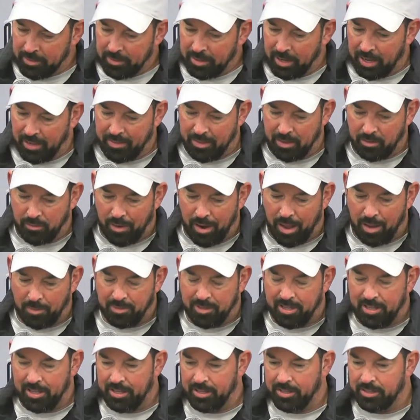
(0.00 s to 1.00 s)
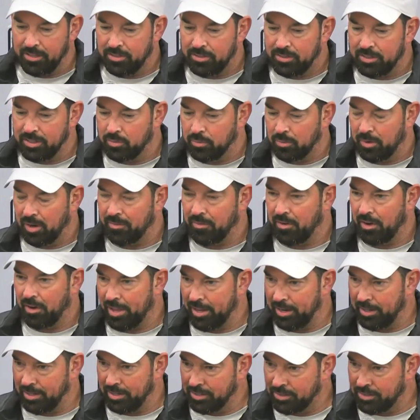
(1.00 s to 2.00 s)
And then Rob Keys is one of our
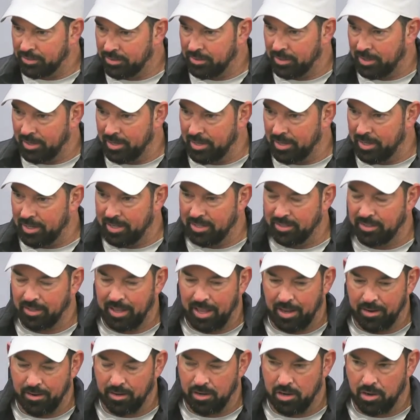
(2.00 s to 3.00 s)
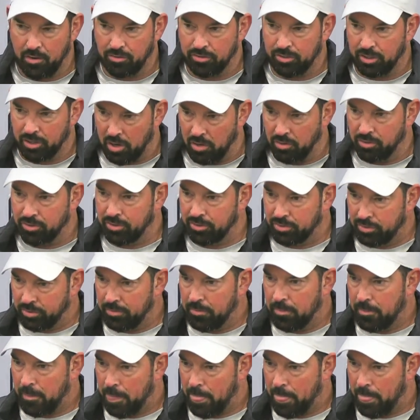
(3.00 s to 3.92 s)
analysts, and he's allowed to coach the coaches.